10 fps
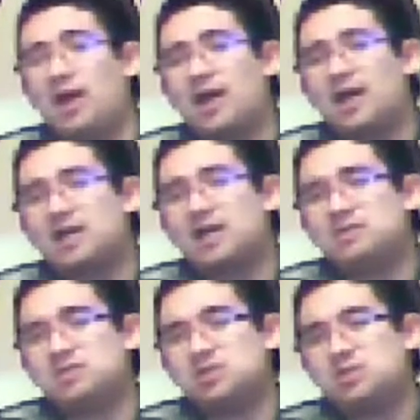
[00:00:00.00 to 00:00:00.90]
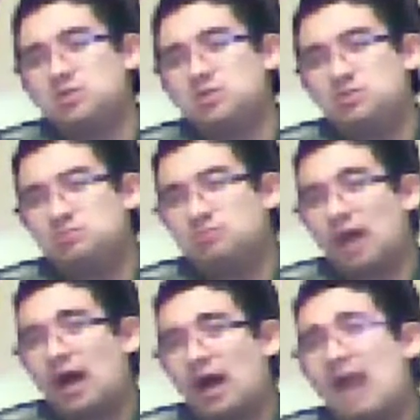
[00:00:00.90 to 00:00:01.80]
And
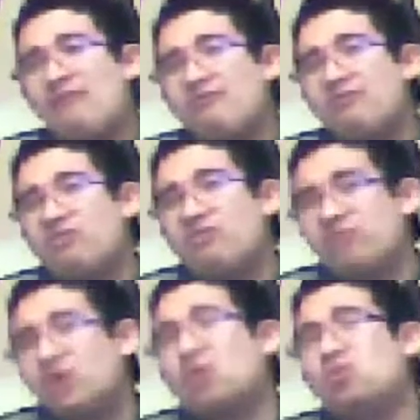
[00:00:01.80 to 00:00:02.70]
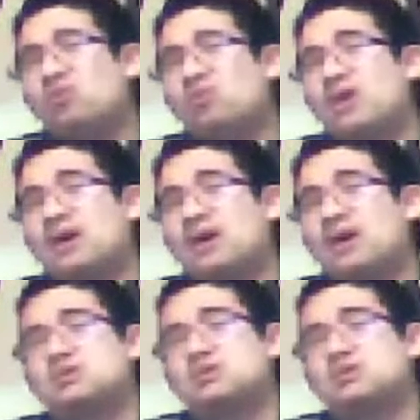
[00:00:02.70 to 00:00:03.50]
I feel that